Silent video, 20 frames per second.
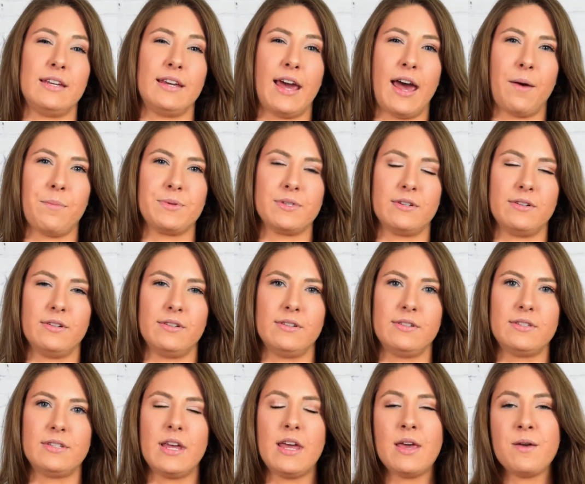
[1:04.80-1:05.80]

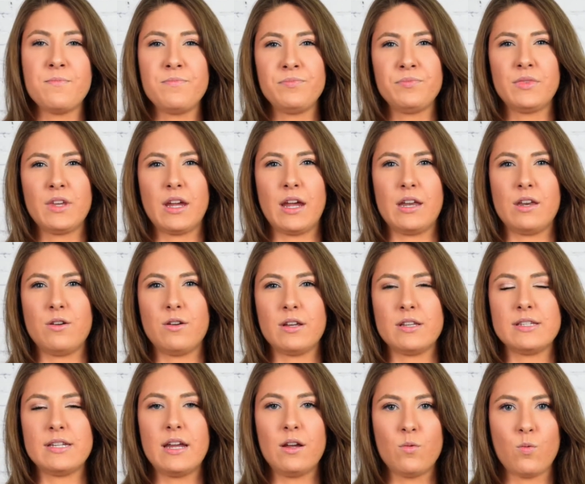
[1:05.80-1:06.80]
capsules, and you
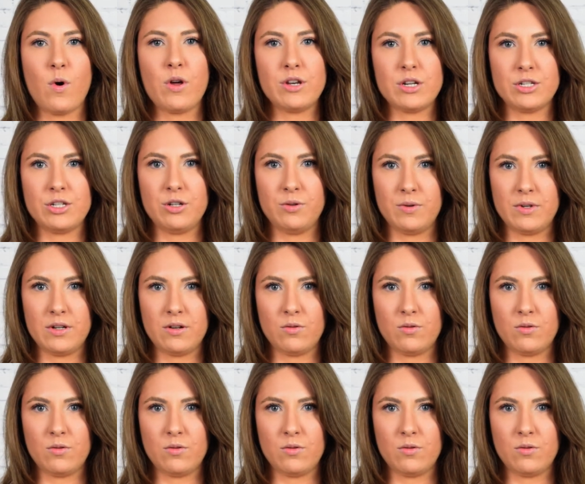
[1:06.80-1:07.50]
can take one to two